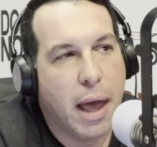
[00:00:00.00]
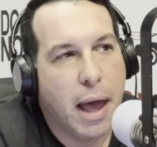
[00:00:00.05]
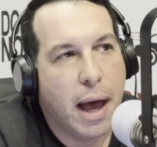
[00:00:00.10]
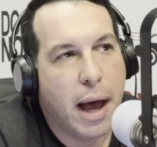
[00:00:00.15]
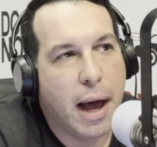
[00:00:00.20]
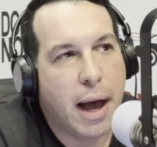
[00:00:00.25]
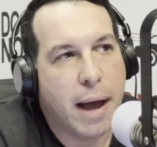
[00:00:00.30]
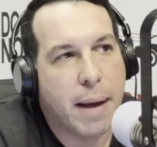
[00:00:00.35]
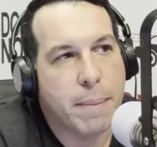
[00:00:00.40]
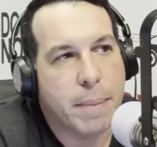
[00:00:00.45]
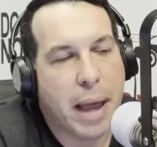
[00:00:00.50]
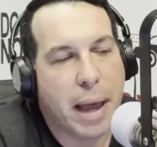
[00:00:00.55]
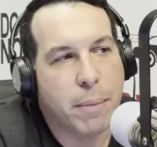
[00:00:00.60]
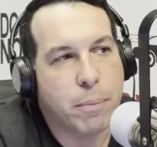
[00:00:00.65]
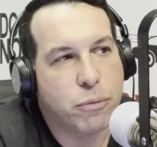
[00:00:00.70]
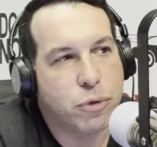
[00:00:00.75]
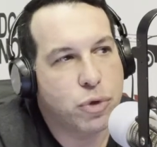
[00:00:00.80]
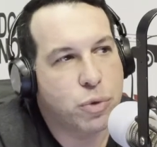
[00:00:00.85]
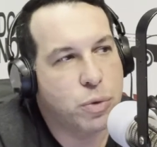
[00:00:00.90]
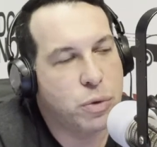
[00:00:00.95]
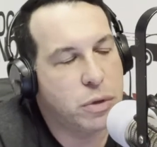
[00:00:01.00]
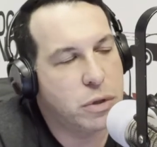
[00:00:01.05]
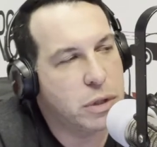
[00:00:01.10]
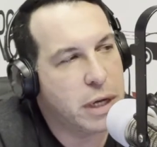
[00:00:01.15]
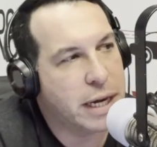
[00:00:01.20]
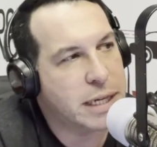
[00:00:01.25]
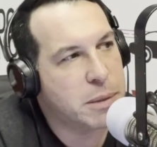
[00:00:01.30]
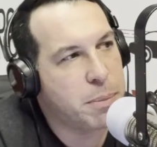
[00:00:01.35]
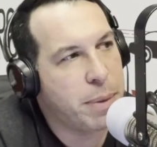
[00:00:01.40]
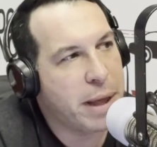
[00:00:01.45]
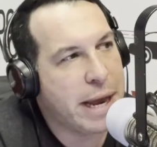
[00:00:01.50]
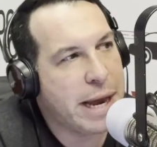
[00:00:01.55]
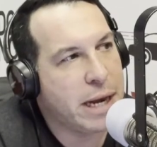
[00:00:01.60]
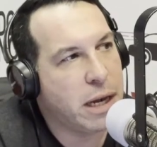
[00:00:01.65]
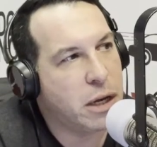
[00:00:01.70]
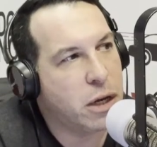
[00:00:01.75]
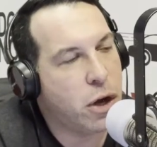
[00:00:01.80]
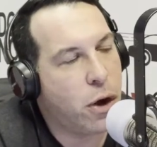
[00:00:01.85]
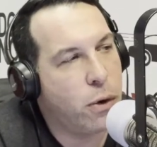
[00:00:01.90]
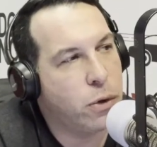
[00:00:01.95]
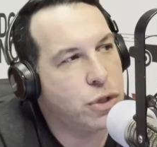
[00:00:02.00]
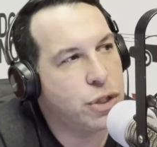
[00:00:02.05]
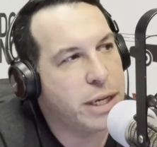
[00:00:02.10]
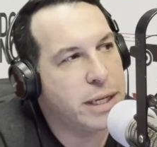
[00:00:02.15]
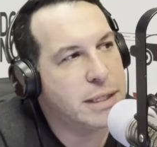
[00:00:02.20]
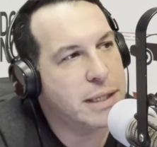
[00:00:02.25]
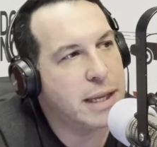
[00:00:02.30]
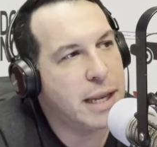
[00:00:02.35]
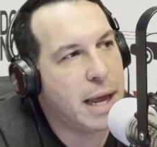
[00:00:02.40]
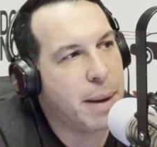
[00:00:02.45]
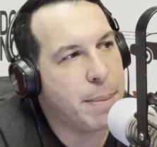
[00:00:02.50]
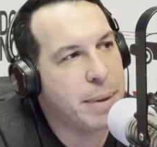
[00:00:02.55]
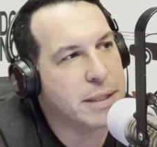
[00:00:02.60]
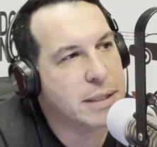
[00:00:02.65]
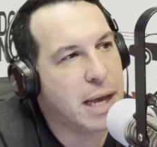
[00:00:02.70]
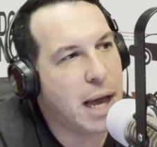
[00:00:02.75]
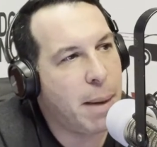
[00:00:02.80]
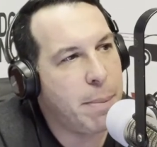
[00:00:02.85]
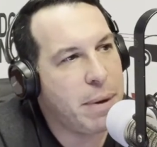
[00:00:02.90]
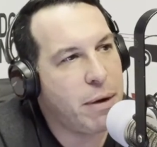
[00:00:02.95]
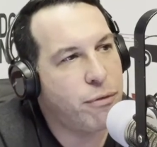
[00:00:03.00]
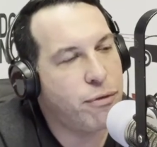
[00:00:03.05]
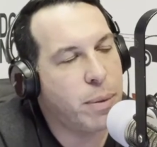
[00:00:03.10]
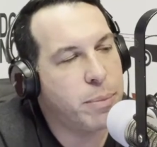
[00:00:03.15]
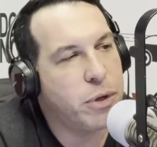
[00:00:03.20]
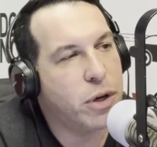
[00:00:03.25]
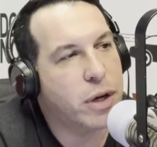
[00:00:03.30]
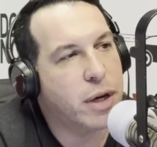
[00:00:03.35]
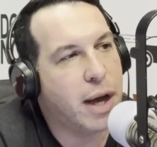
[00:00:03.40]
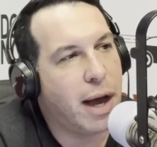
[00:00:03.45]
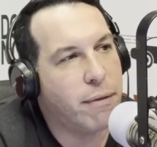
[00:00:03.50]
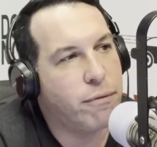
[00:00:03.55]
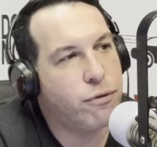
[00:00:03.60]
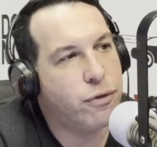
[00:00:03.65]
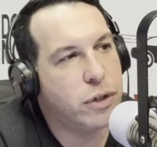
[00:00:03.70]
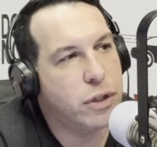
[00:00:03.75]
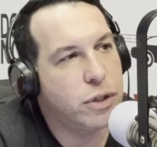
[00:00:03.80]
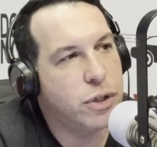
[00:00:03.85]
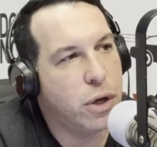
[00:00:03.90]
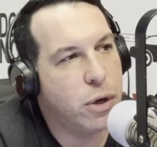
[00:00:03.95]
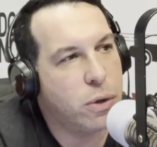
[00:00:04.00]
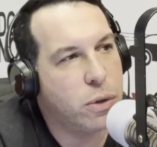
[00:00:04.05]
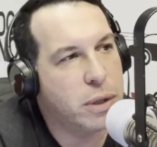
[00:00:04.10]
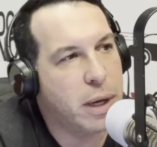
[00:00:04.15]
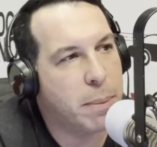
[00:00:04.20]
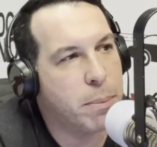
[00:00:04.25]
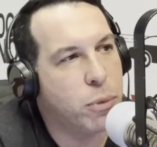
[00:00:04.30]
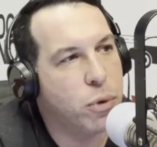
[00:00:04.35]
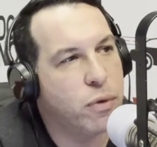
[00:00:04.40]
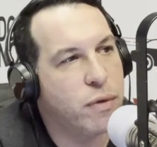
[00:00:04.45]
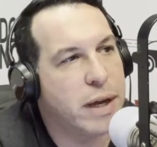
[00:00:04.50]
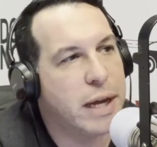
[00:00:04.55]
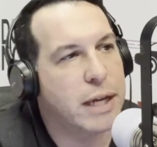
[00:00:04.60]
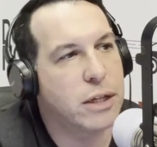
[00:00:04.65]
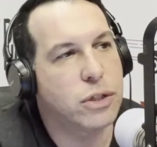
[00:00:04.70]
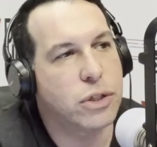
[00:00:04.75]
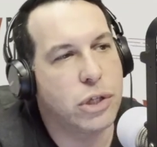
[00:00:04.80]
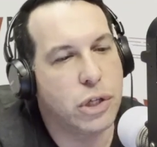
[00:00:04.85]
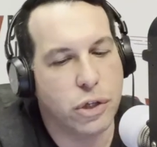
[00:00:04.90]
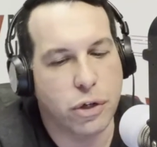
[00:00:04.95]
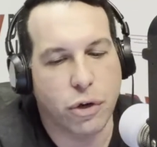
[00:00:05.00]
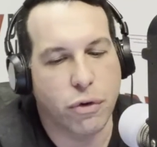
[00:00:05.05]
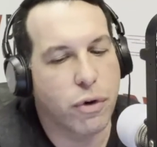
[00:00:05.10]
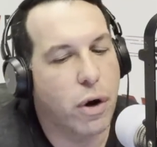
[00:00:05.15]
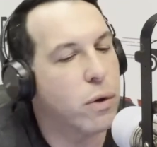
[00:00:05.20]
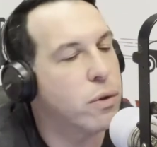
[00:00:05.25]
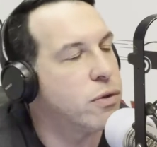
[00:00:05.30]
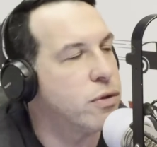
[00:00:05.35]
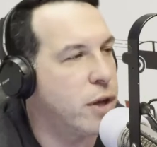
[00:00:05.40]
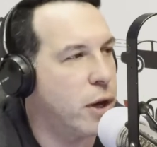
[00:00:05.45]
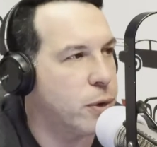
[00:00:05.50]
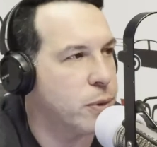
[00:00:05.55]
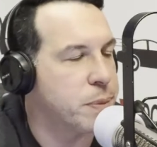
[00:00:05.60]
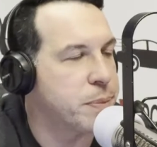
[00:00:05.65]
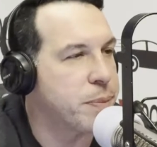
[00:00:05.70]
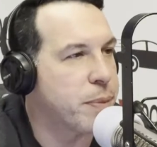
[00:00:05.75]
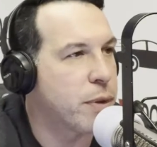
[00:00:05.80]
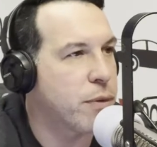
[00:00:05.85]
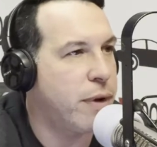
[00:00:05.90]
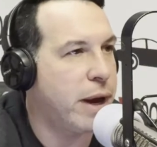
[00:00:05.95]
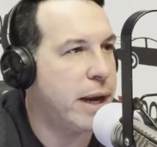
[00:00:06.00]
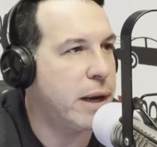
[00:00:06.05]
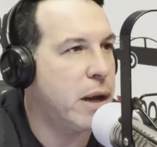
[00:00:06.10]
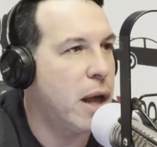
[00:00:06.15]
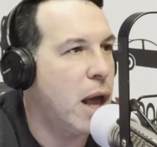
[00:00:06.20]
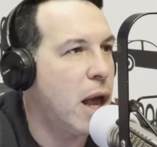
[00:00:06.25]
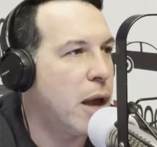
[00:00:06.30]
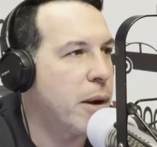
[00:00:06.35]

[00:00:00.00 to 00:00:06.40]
and explain coaching to them as coming from your comfort zone and moving into your growth zone, right?